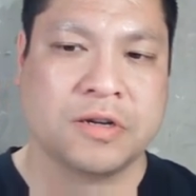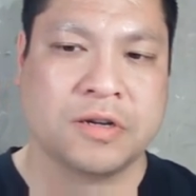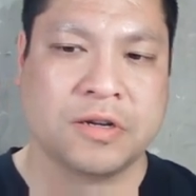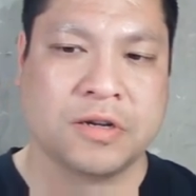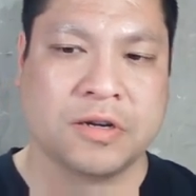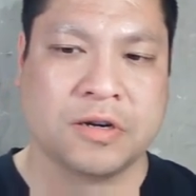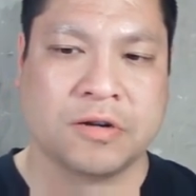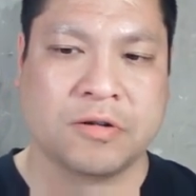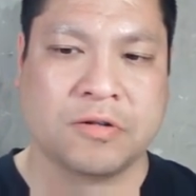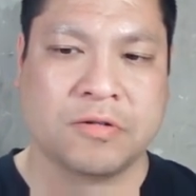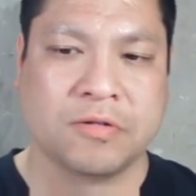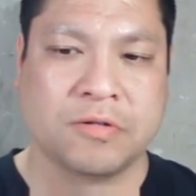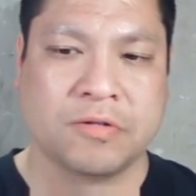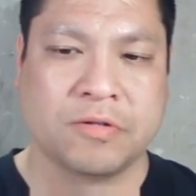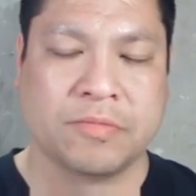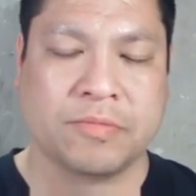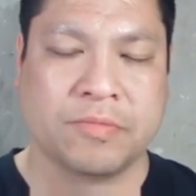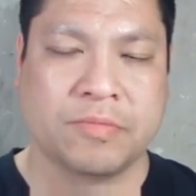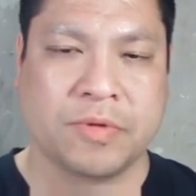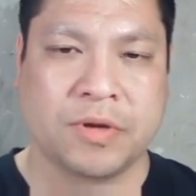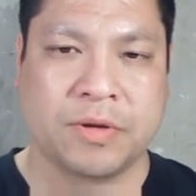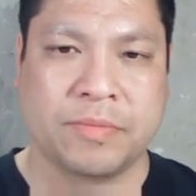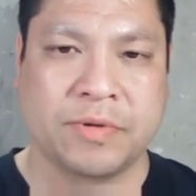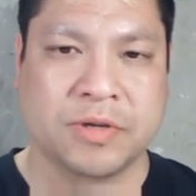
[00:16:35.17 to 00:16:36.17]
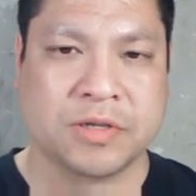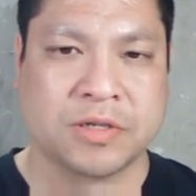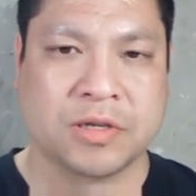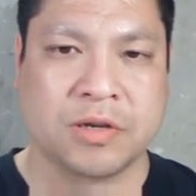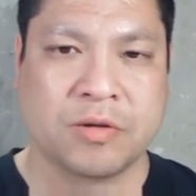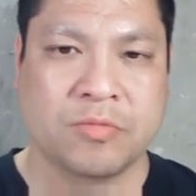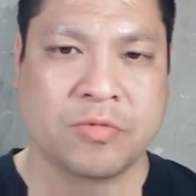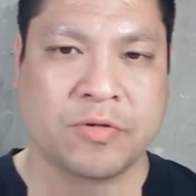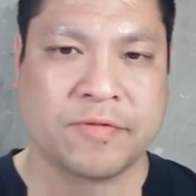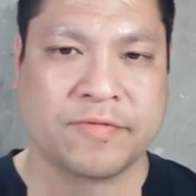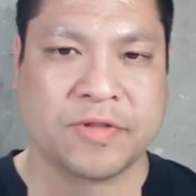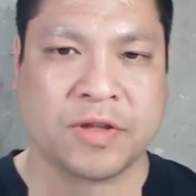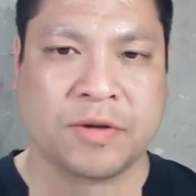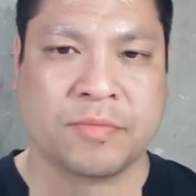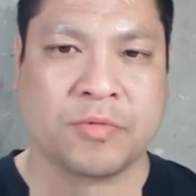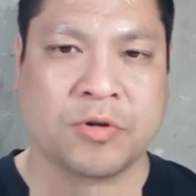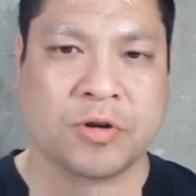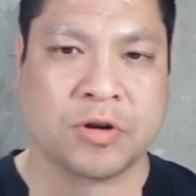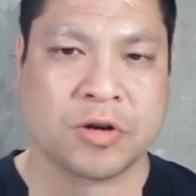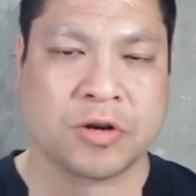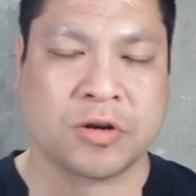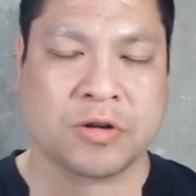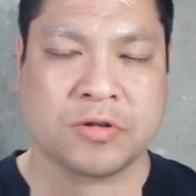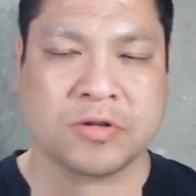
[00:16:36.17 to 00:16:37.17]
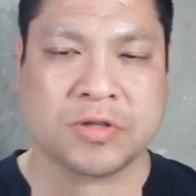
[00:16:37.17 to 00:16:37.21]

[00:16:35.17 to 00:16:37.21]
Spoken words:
you know, maybe some of them are